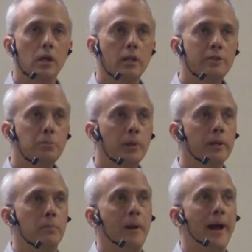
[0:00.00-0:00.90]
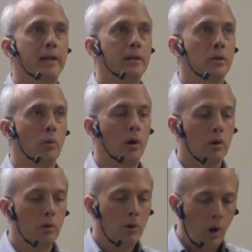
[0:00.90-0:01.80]
Let's bring it back into our
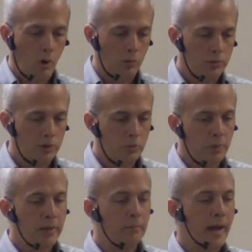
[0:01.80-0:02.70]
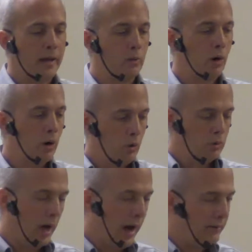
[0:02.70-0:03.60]
own homes. Let's bring it back into our own
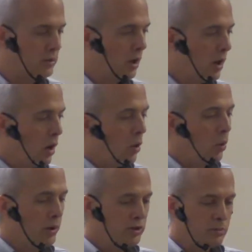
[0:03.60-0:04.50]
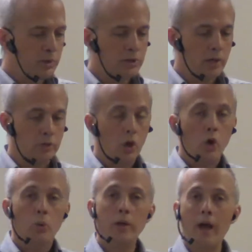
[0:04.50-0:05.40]
lives. What are some of these cycles?
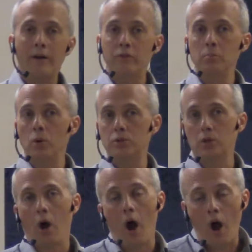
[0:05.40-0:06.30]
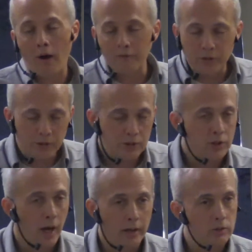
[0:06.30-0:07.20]
We have the most obvious
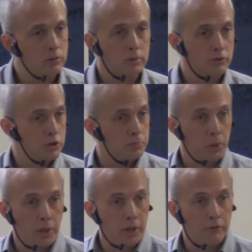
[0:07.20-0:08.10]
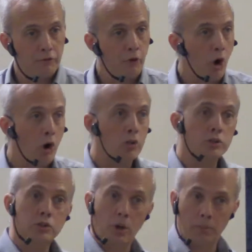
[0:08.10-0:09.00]
cycles of spring, fall,
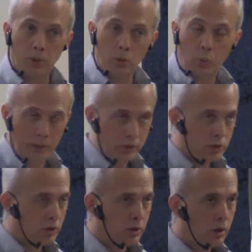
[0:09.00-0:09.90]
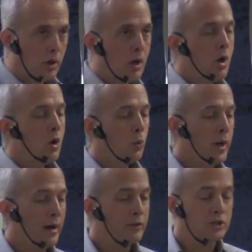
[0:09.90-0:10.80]
summer, winter. We
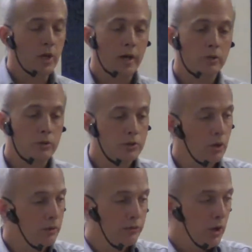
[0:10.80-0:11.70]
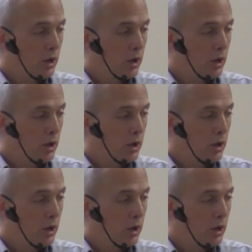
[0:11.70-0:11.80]
have the cycles of,